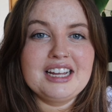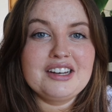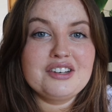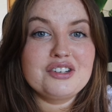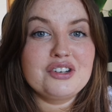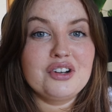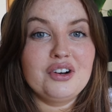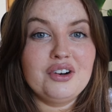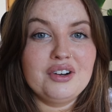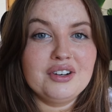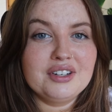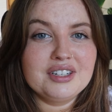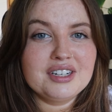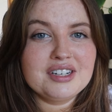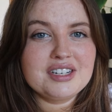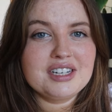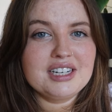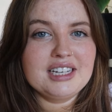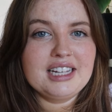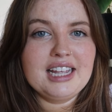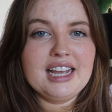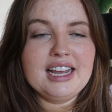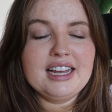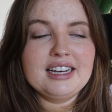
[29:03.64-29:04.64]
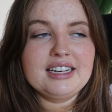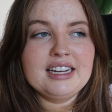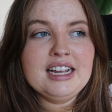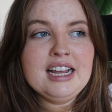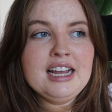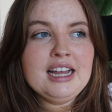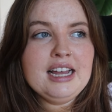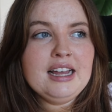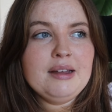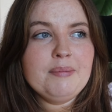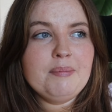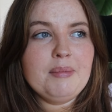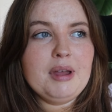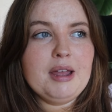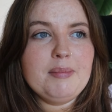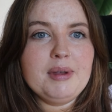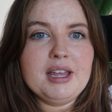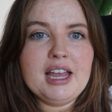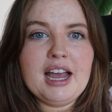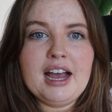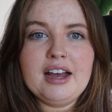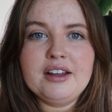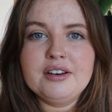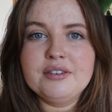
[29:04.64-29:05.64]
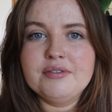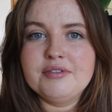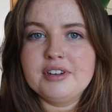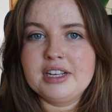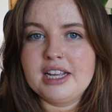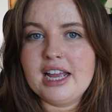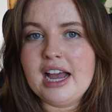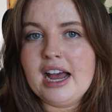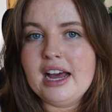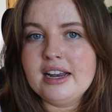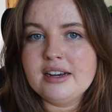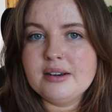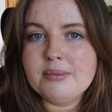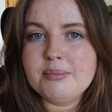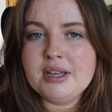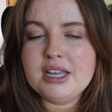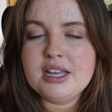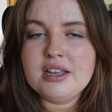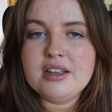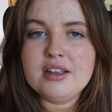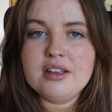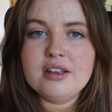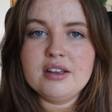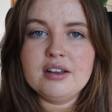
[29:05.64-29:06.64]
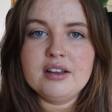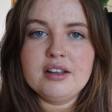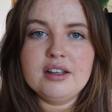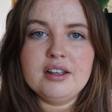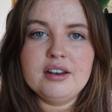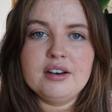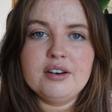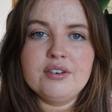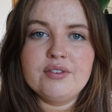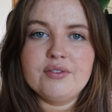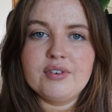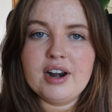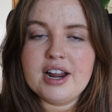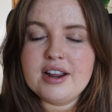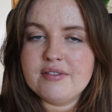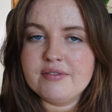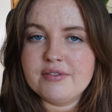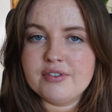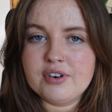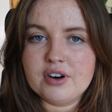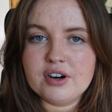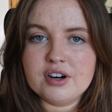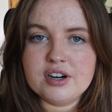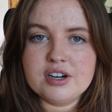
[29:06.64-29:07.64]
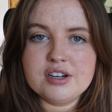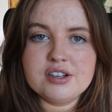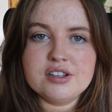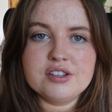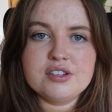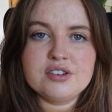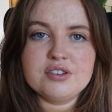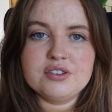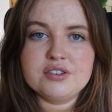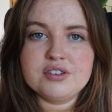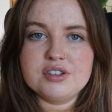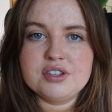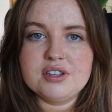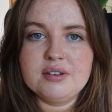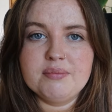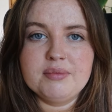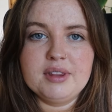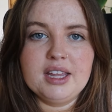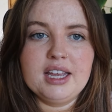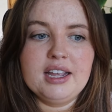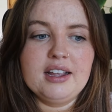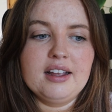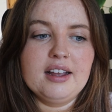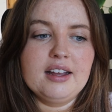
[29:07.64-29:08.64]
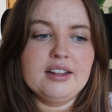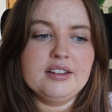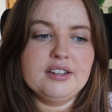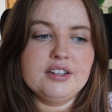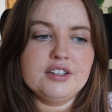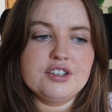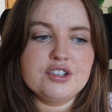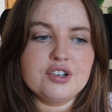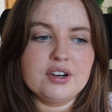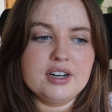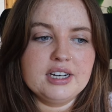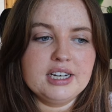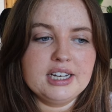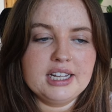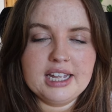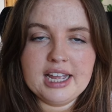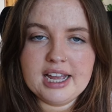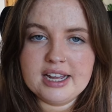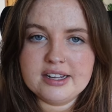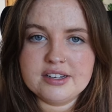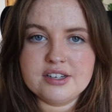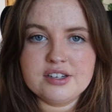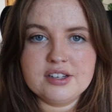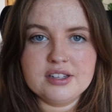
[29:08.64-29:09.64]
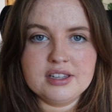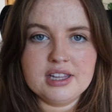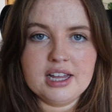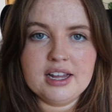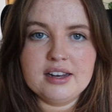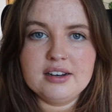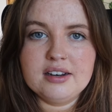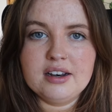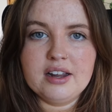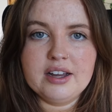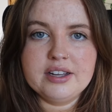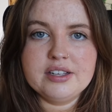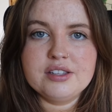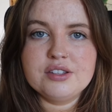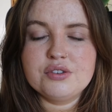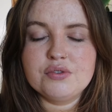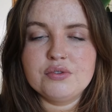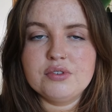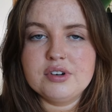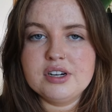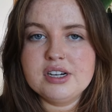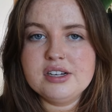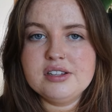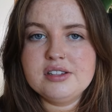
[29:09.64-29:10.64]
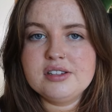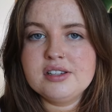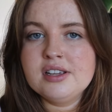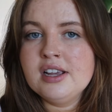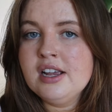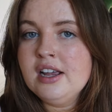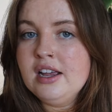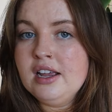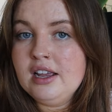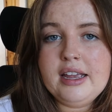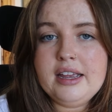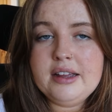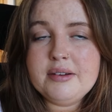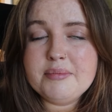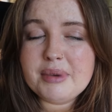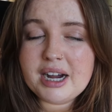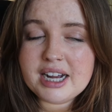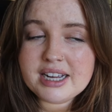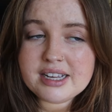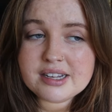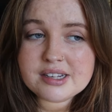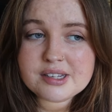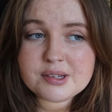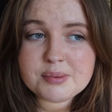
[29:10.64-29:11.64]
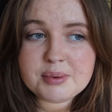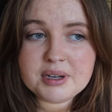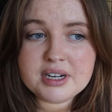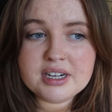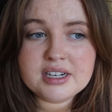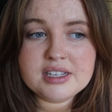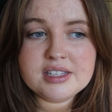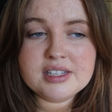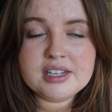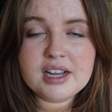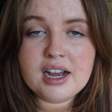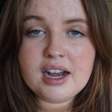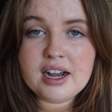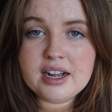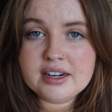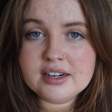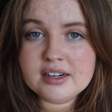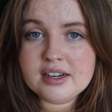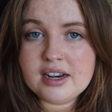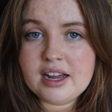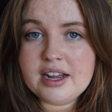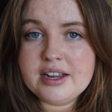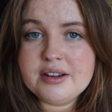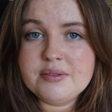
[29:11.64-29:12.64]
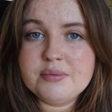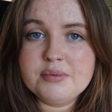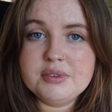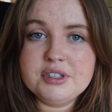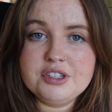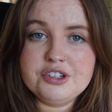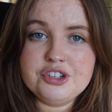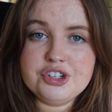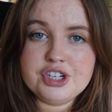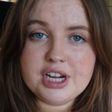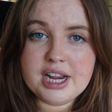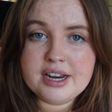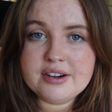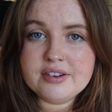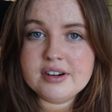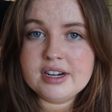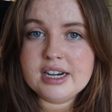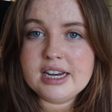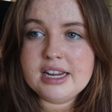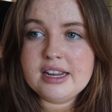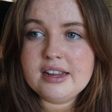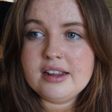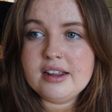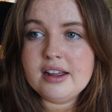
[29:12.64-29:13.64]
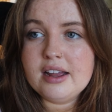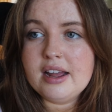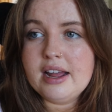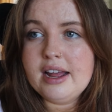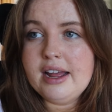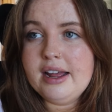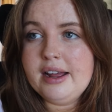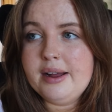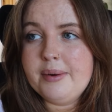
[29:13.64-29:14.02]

get taller to get maybe out of a canopy in a rainforest or something, and they're trying to get to that light source. In my experience, higher light will generally